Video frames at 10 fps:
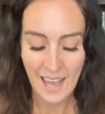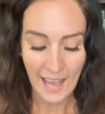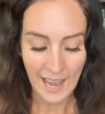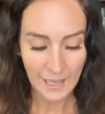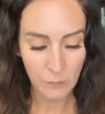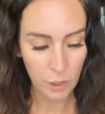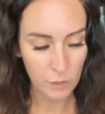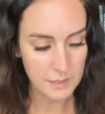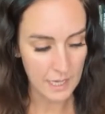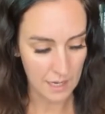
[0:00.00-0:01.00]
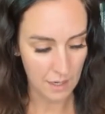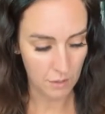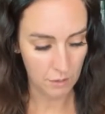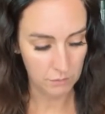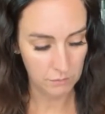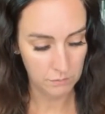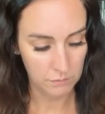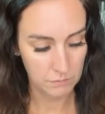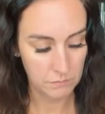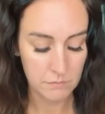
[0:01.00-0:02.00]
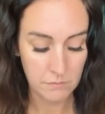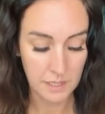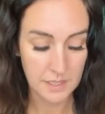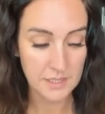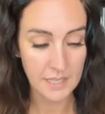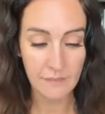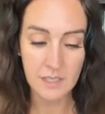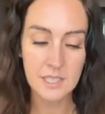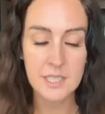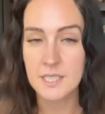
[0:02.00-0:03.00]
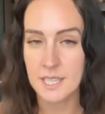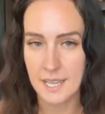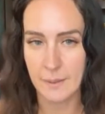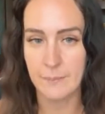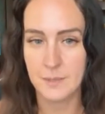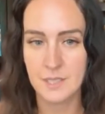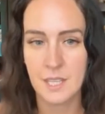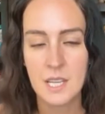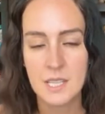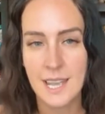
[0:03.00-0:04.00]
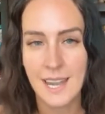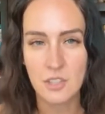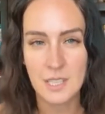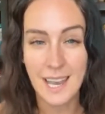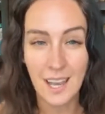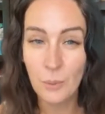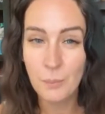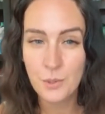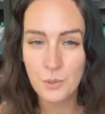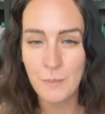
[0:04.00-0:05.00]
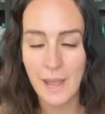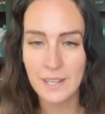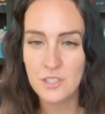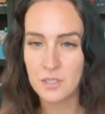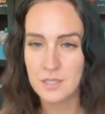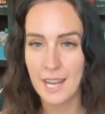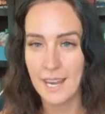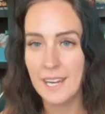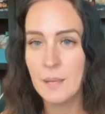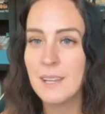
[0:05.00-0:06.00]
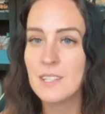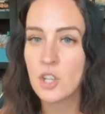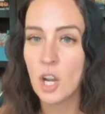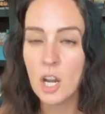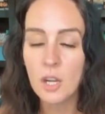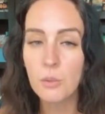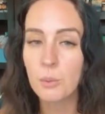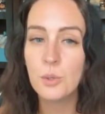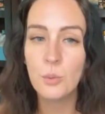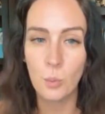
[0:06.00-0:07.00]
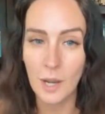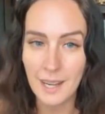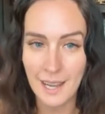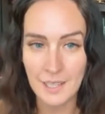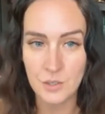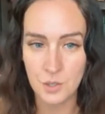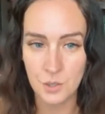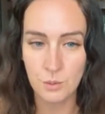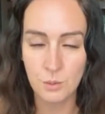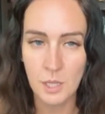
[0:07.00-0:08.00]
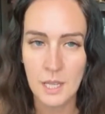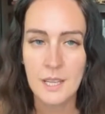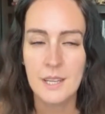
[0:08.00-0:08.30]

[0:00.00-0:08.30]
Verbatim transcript: I wrote down seven tips to actually help you manage your time and talk through what I do